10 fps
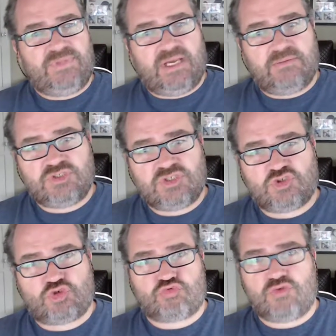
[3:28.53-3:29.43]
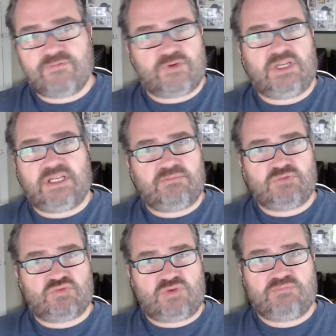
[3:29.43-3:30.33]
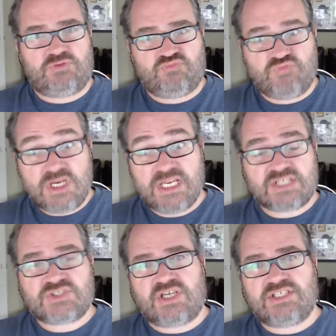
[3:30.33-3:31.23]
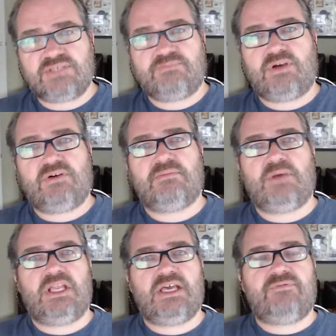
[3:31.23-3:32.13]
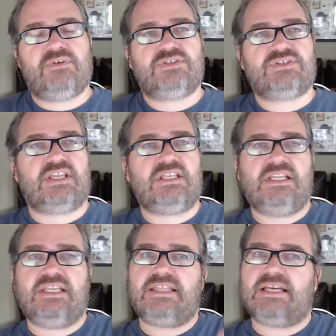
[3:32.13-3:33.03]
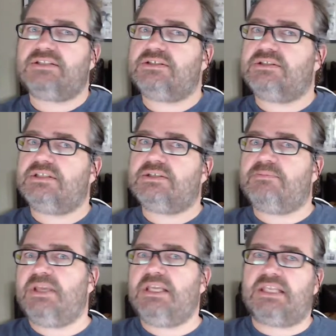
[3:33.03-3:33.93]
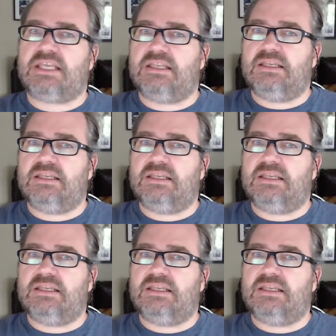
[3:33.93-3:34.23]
I was just driven and it was really exciting period of my life and suddenly that's disappeared again.